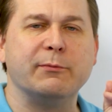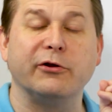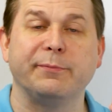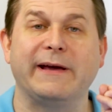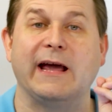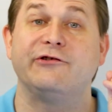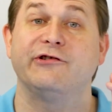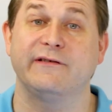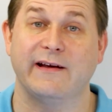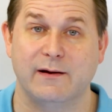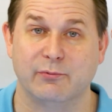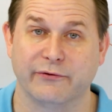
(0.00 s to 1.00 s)
multiplication
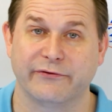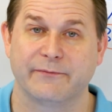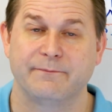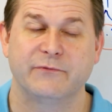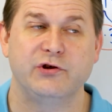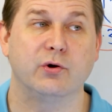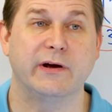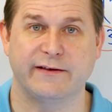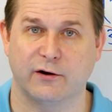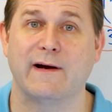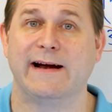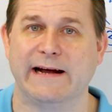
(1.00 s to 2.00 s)
tables, you'll get
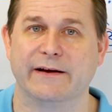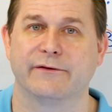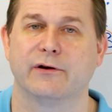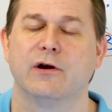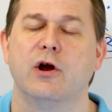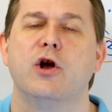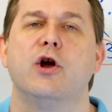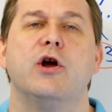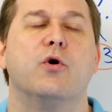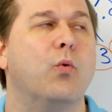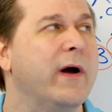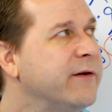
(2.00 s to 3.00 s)
the right answer.
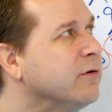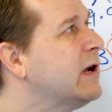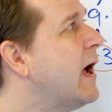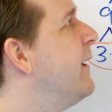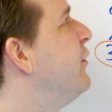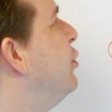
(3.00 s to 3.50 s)
Whether or not